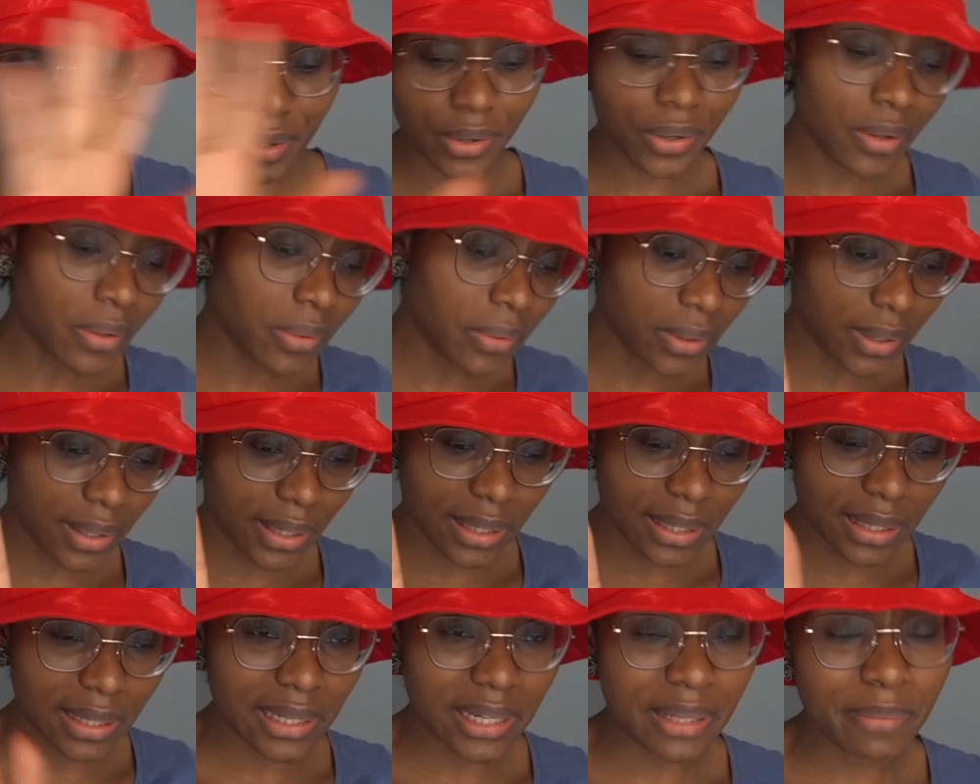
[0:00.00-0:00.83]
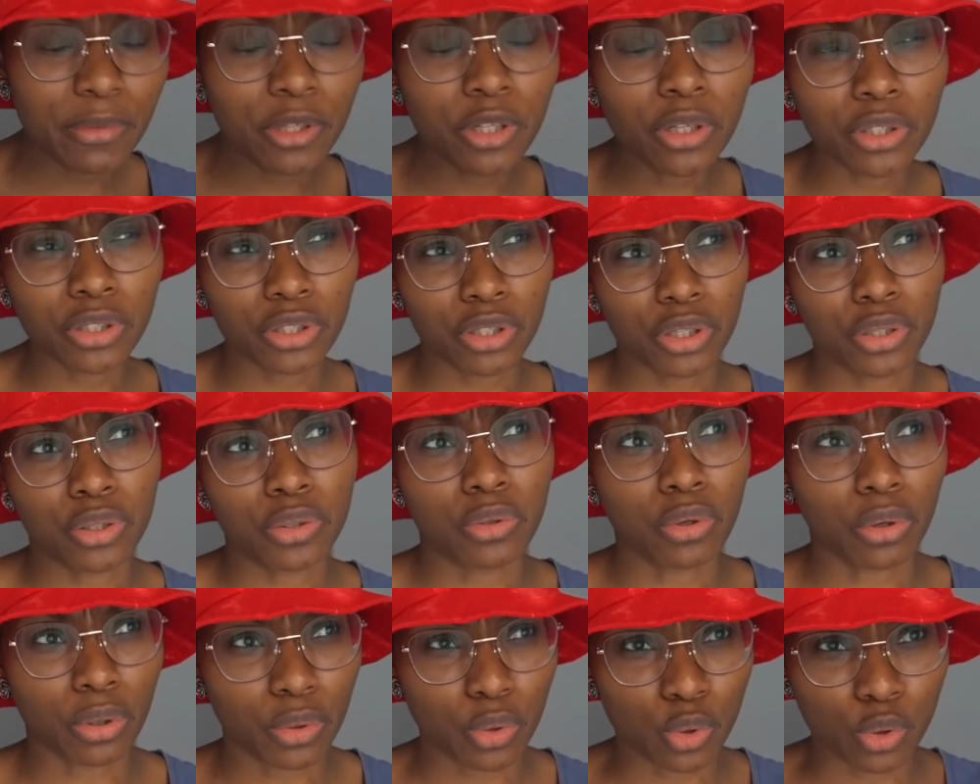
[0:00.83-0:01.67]
you know what, yeah, let me not just
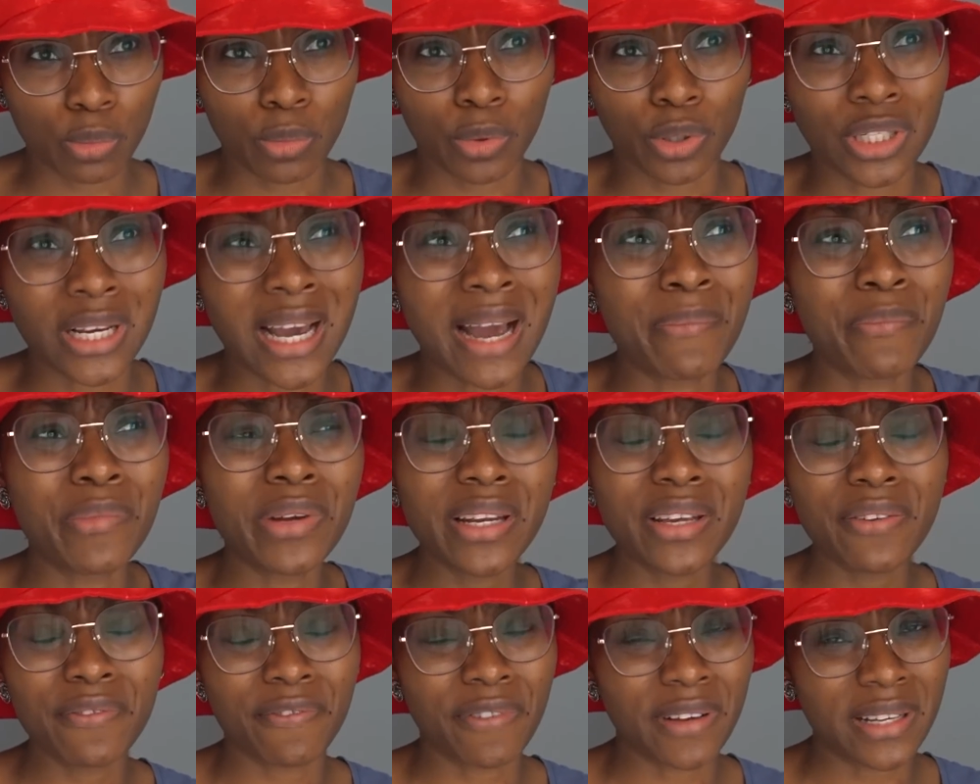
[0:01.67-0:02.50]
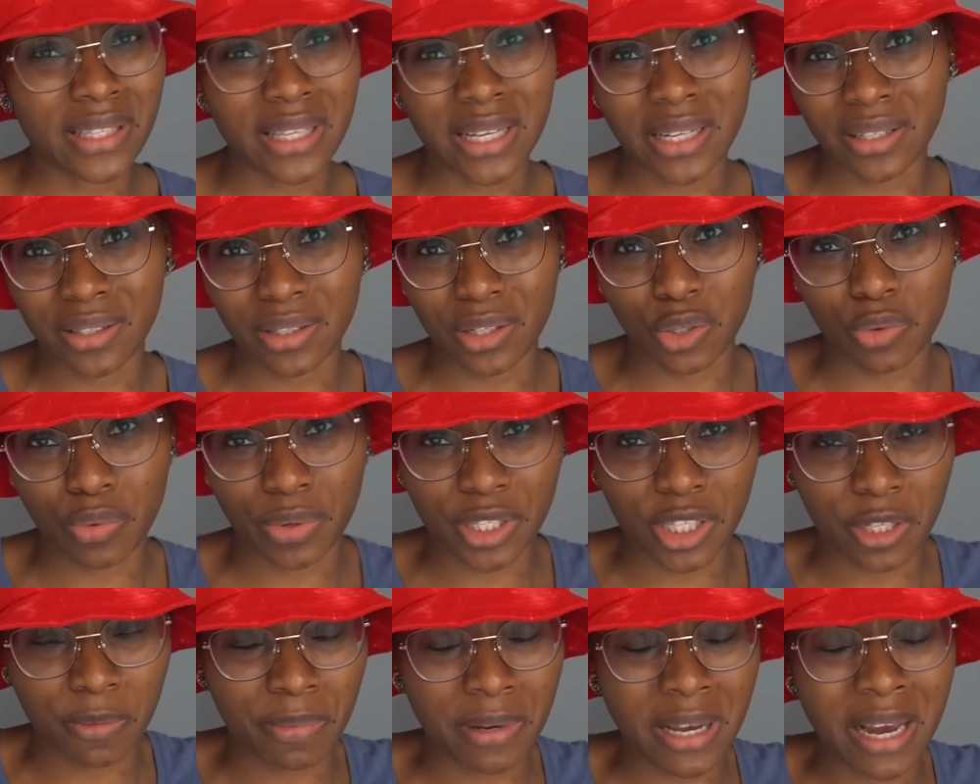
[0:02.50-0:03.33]
talk too much. I'm really invested in this
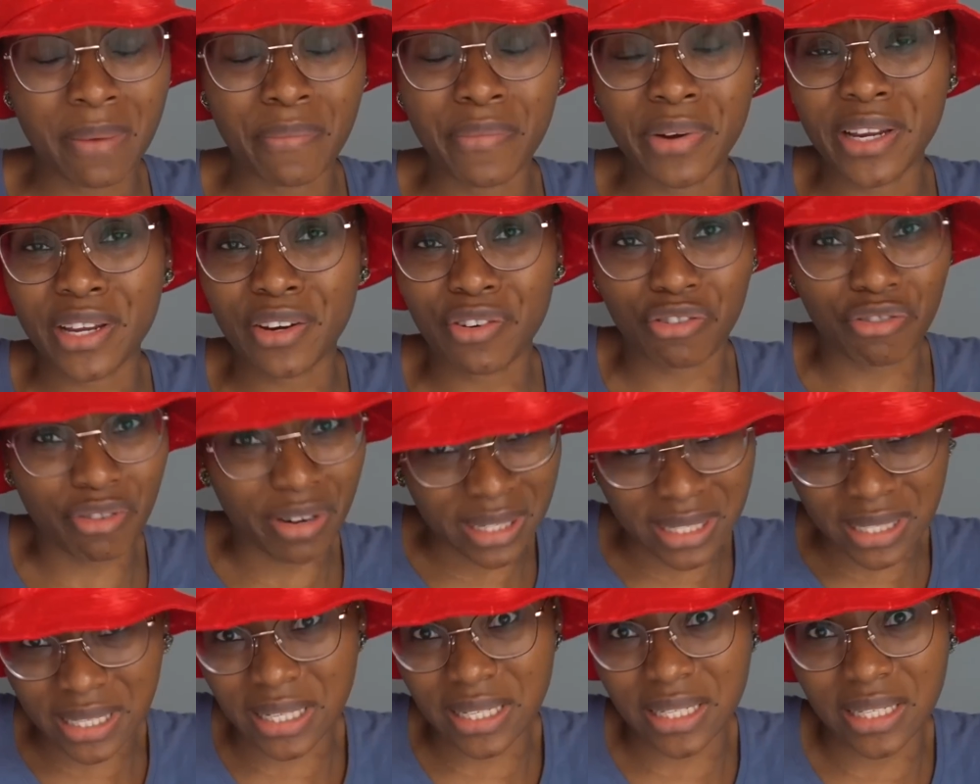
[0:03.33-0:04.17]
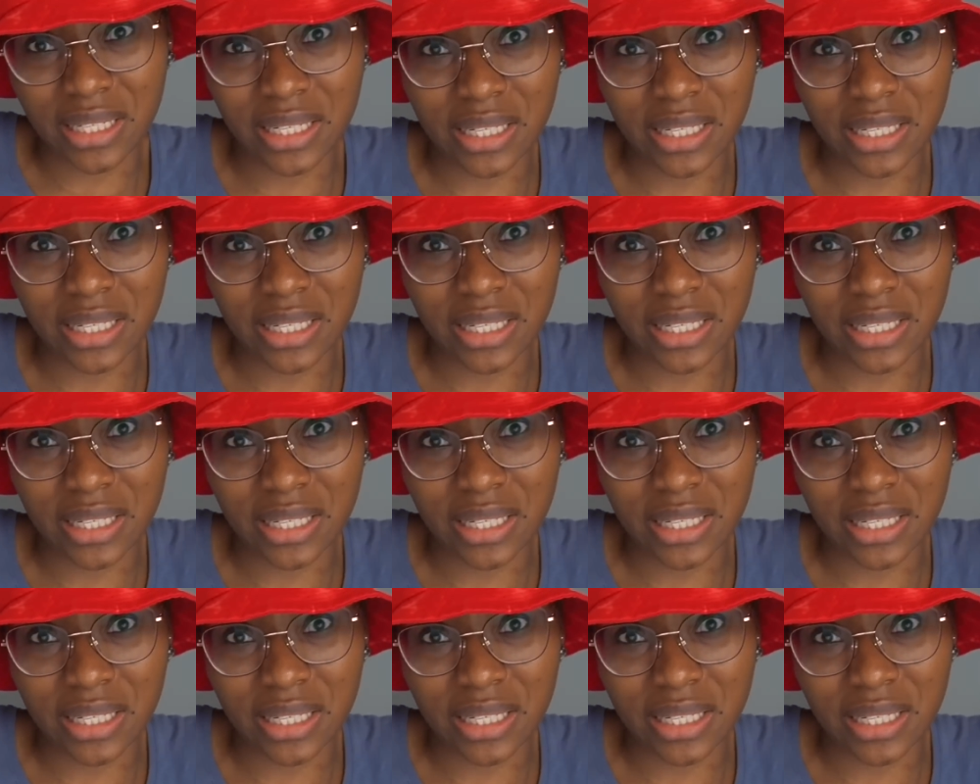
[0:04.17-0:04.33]
recipe. I'm really interested in